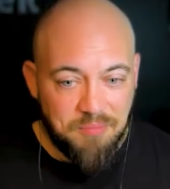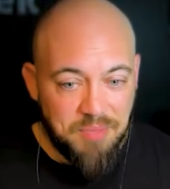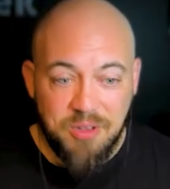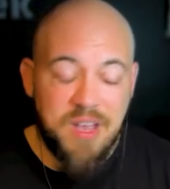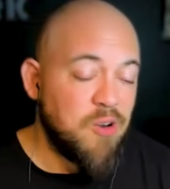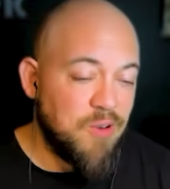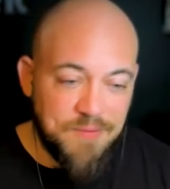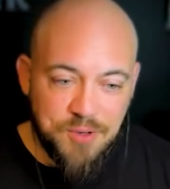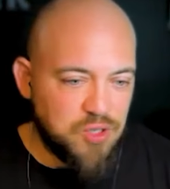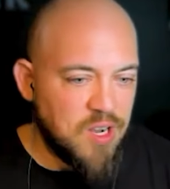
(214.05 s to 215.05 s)
and build out our
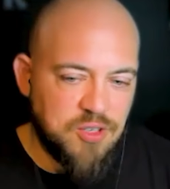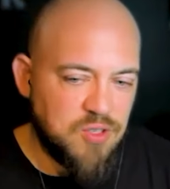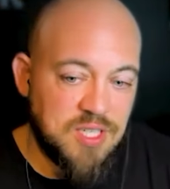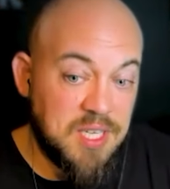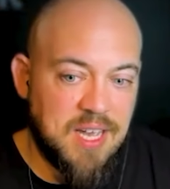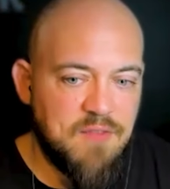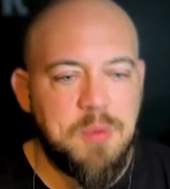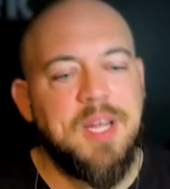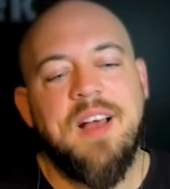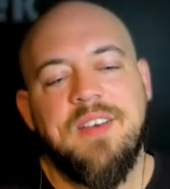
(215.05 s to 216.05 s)
infrastructure just like
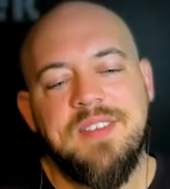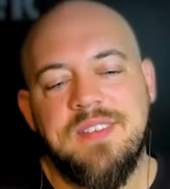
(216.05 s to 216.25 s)
everybody else.